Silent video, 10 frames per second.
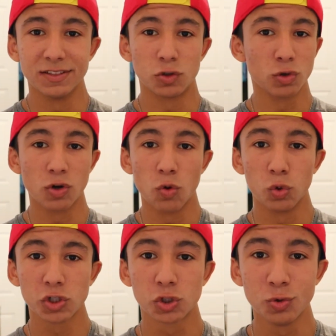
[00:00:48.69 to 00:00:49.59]
It's one of the
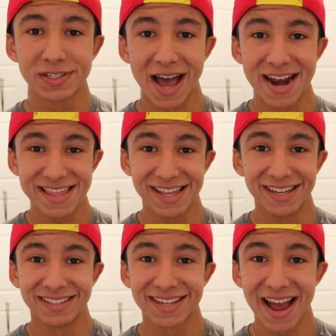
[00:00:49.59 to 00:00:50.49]
worst suits out of the
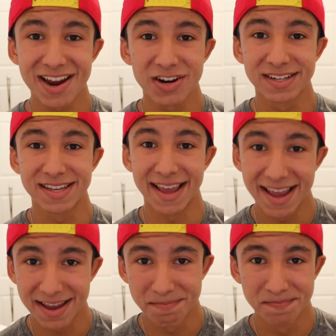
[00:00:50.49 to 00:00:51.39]
entire
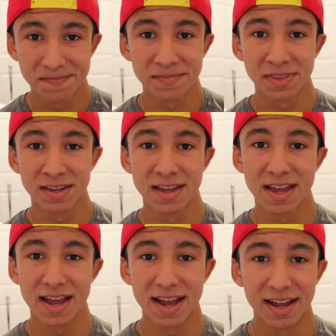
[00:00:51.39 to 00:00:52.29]
game.
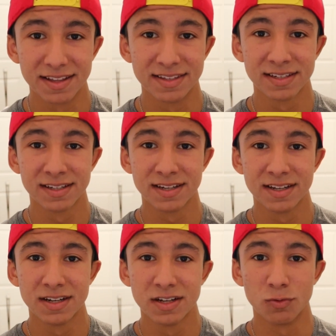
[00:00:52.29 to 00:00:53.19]
And
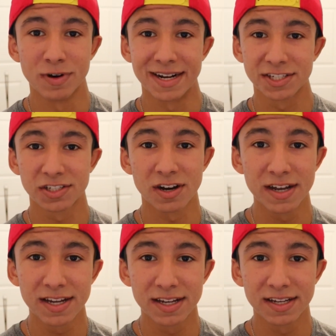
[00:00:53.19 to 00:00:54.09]
when I saw
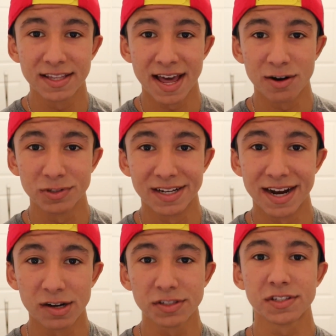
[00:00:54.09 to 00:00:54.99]
it, that it was
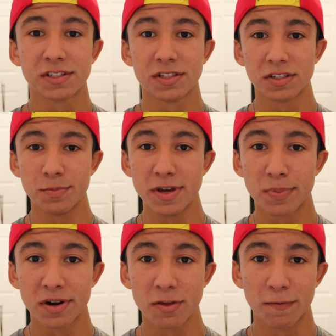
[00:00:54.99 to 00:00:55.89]
announced to be a
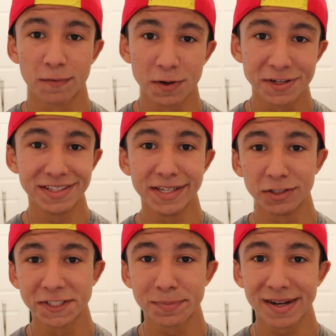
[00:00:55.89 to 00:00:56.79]
part of the first D L
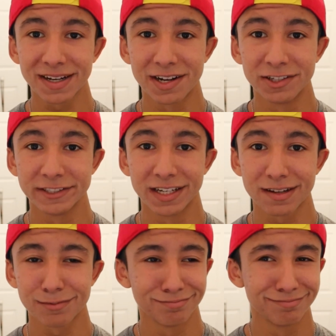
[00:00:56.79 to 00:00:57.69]
C pack, I was
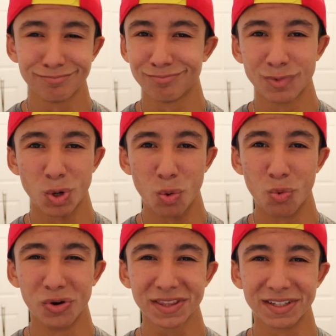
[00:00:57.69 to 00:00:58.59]
like,
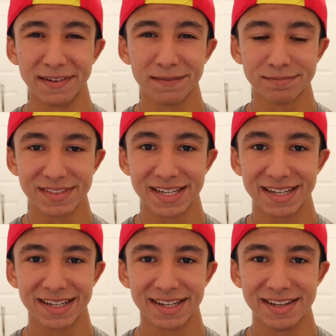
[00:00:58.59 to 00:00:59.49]
what the
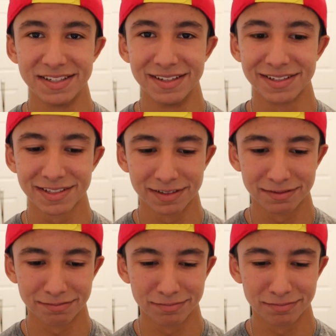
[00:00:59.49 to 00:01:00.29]
is this?